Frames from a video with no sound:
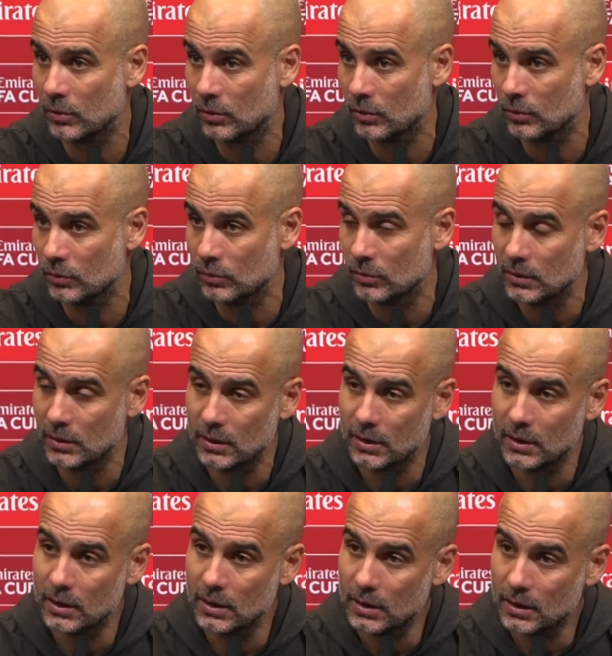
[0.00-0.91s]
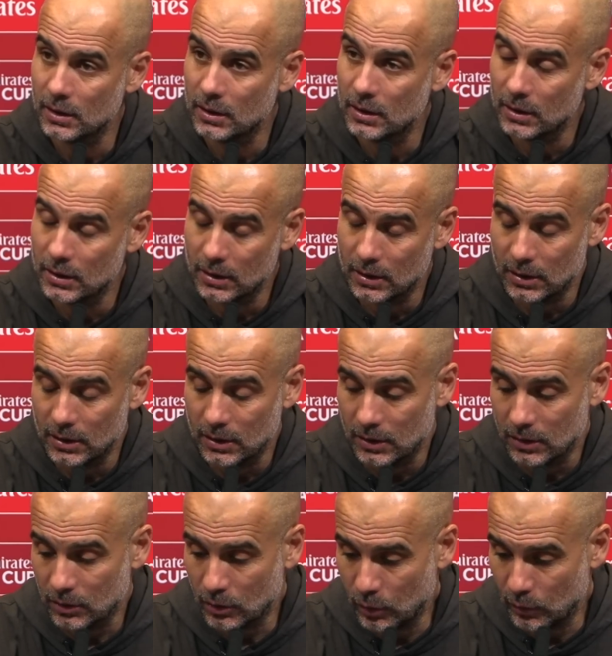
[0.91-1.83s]

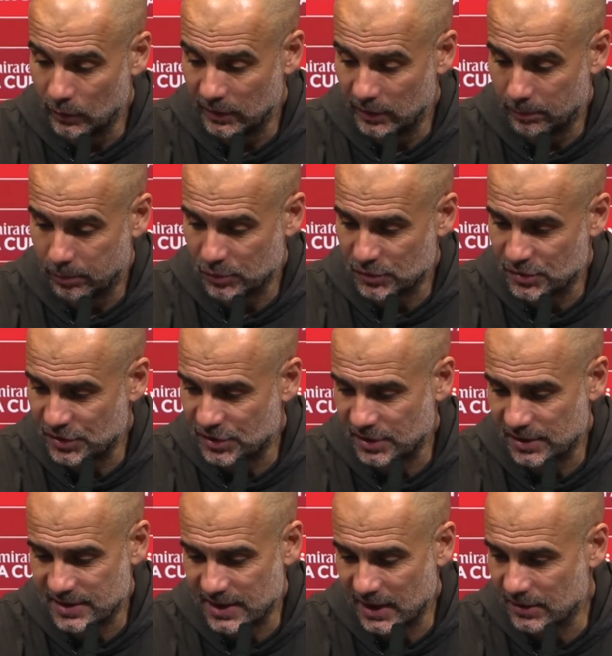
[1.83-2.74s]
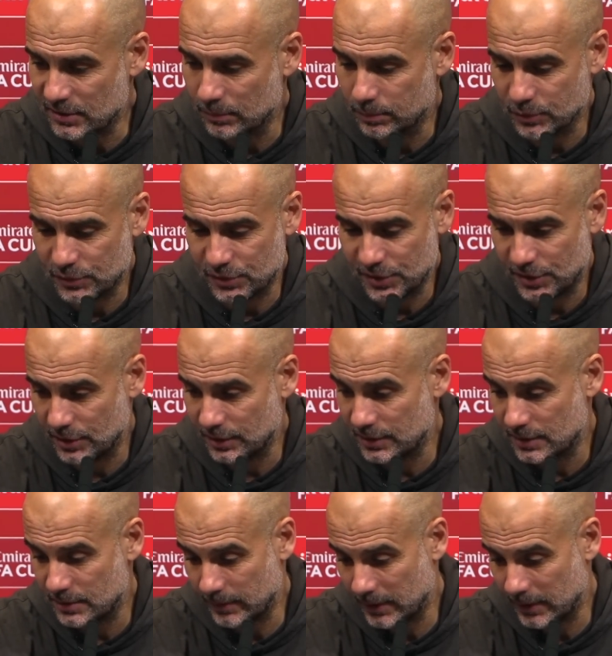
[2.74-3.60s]
go in the position, central positions.